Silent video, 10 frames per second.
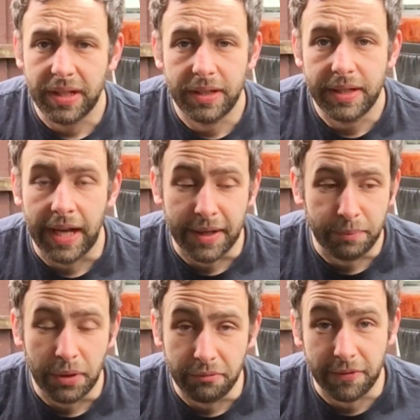Yeah,
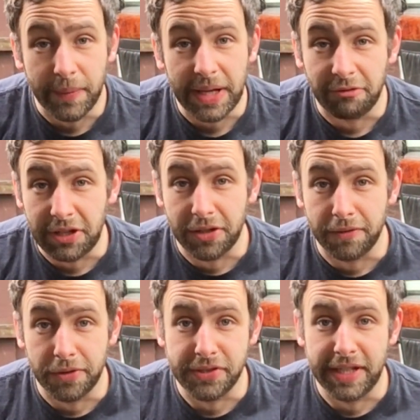but for me, I'm really looking
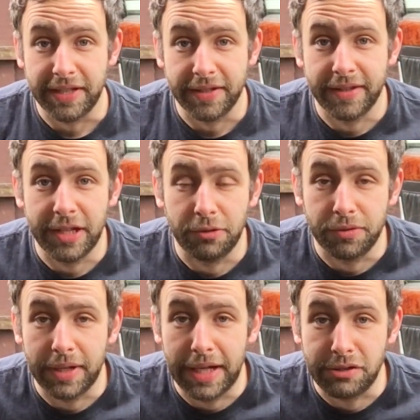forward to getting the old
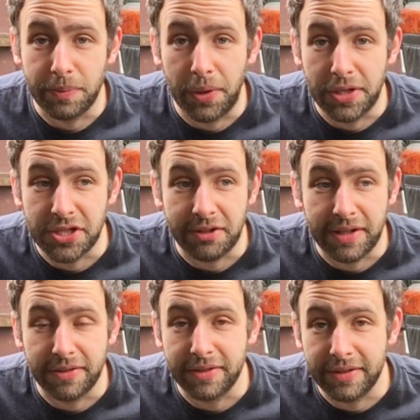electric polisher
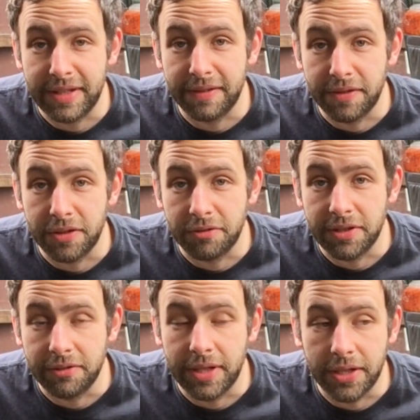out, giving her a
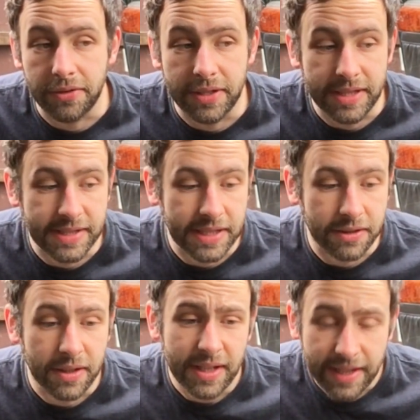really good
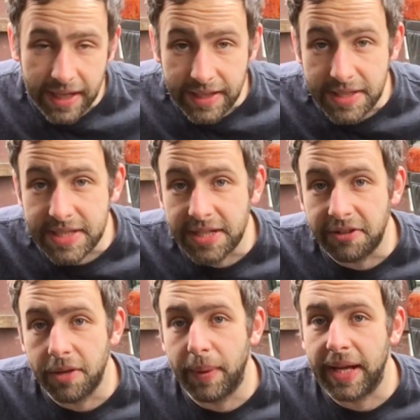detail, getting the
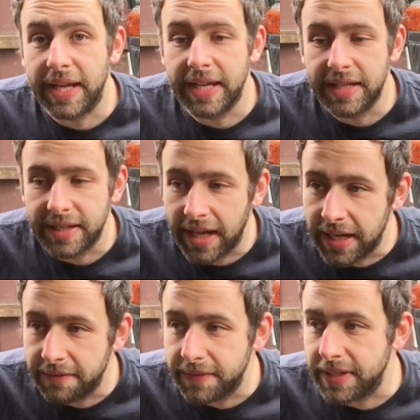interior back in, getting
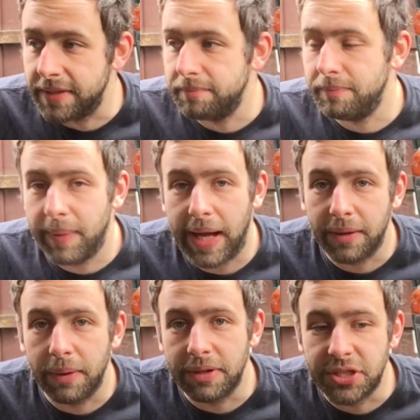everything back
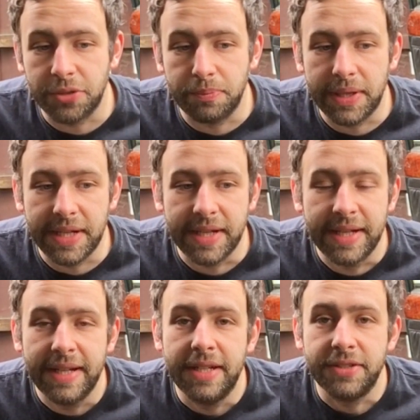where it should be.
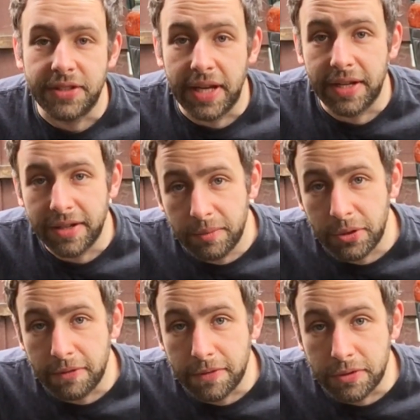So yeah, I'm
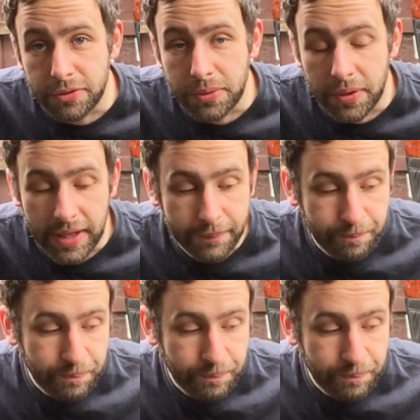looking forward to all that.